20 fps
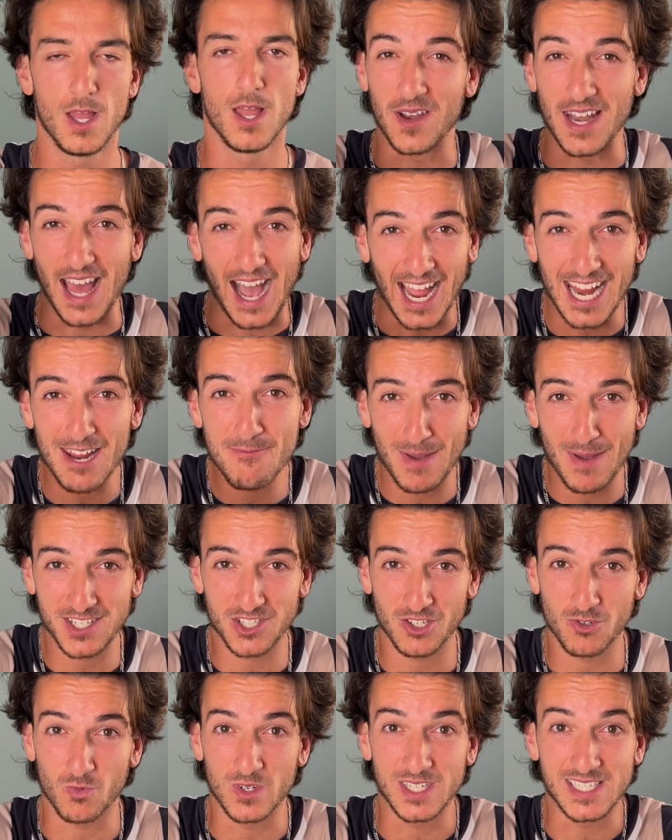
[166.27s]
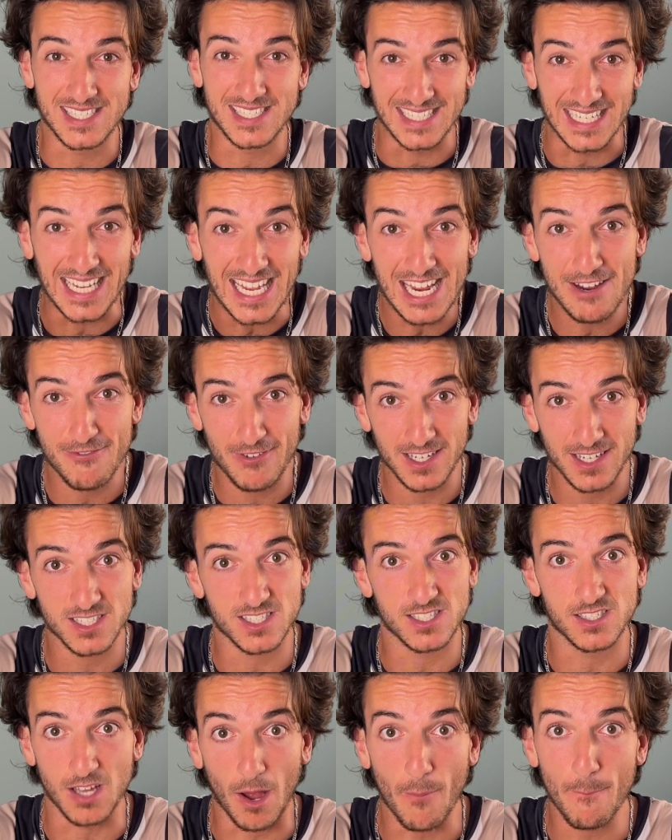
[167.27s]
When I imagined receiving
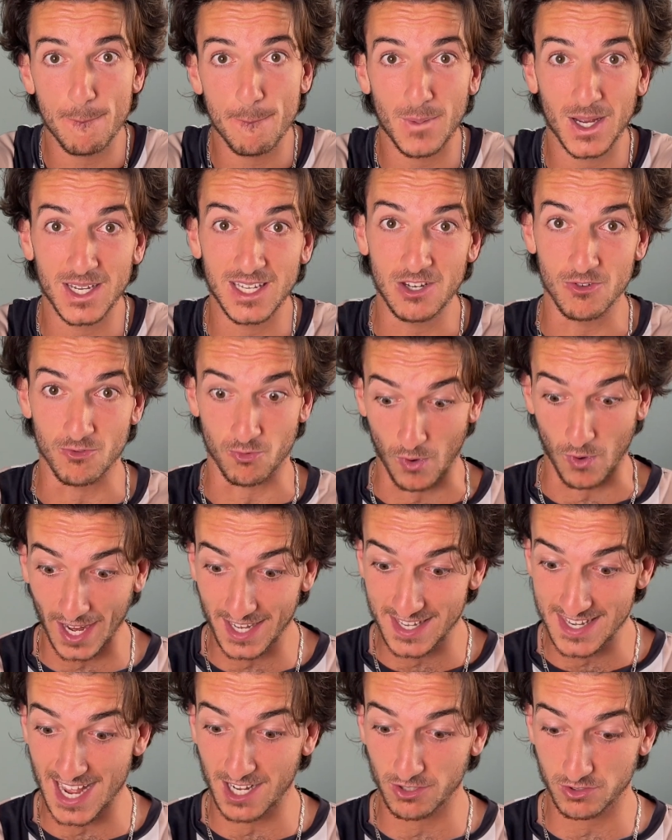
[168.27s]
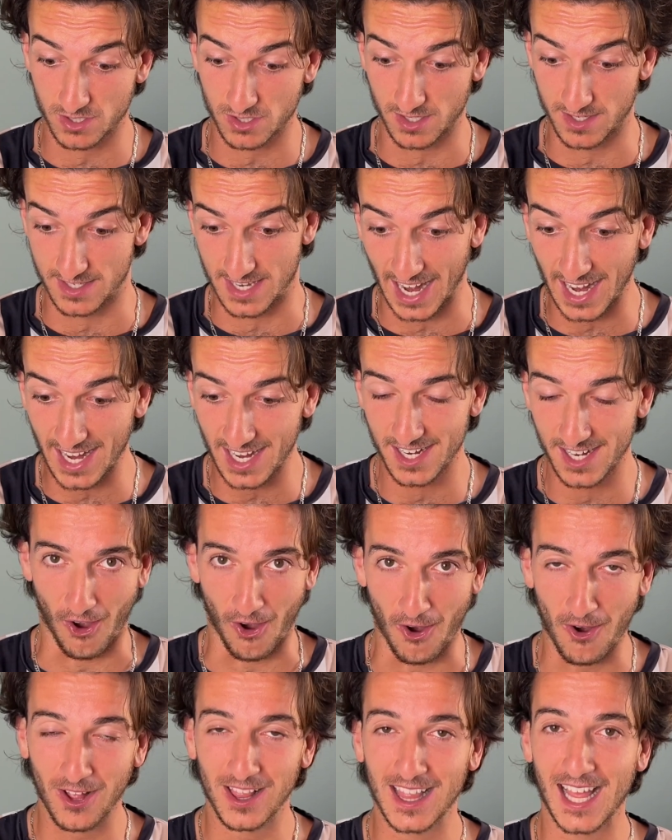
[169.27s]
some money right now today,
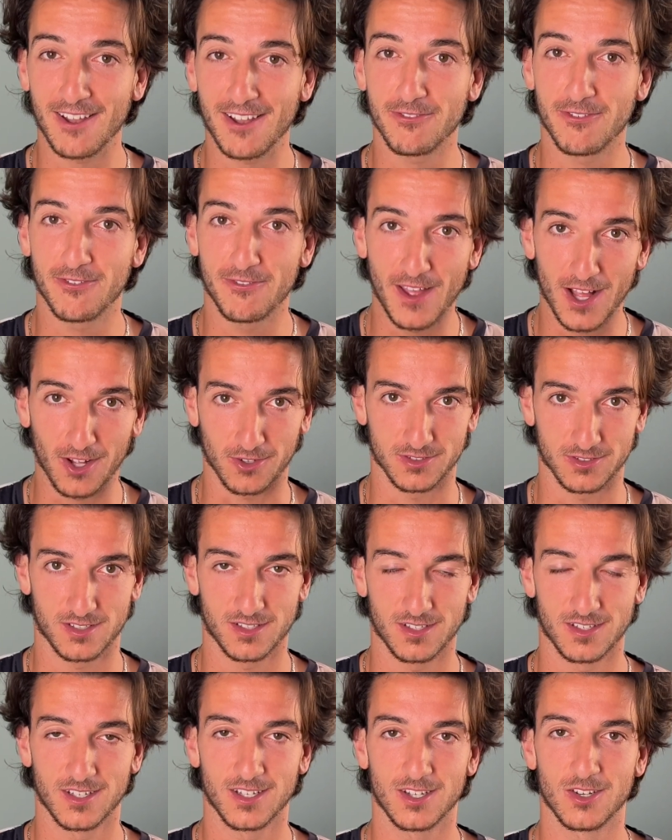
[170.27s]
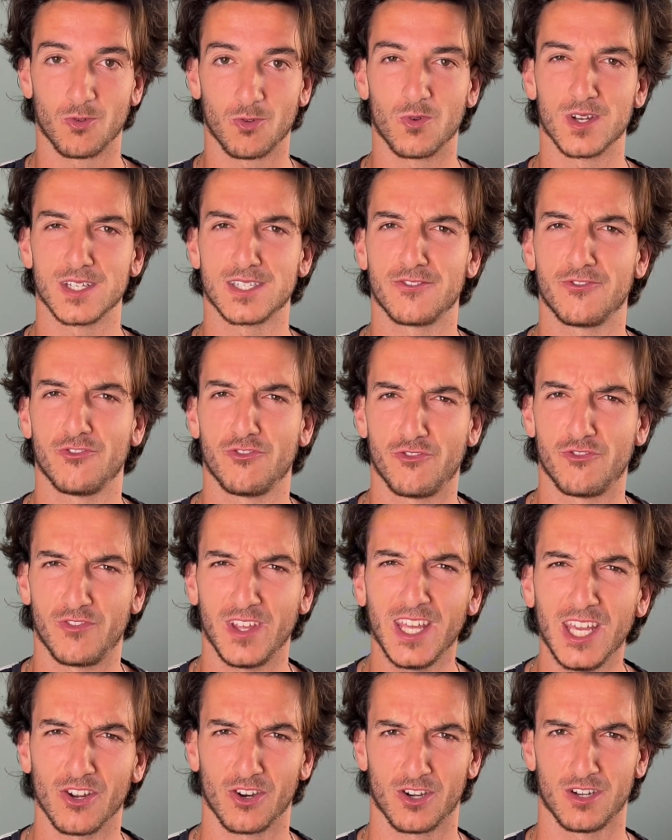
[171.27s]
all I felt was
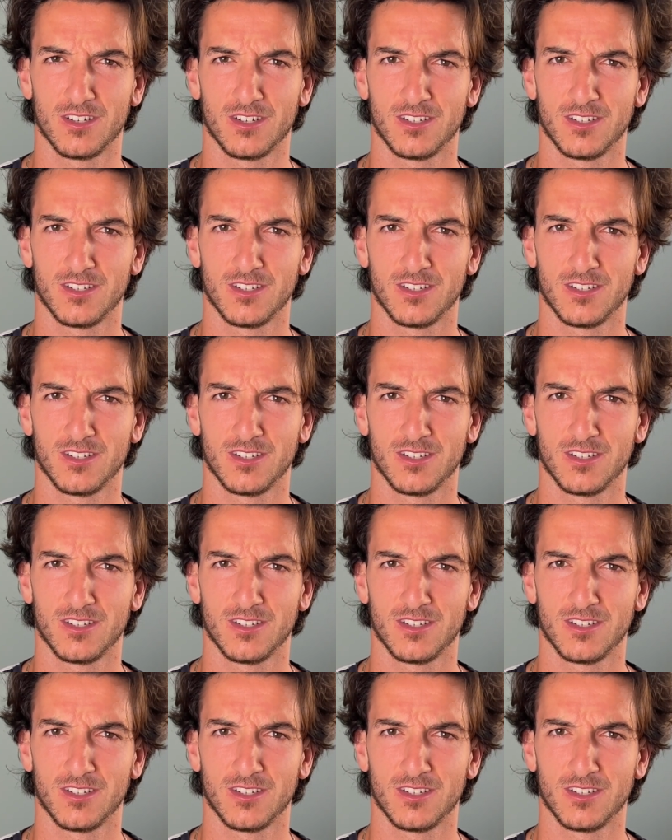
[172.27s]
fear.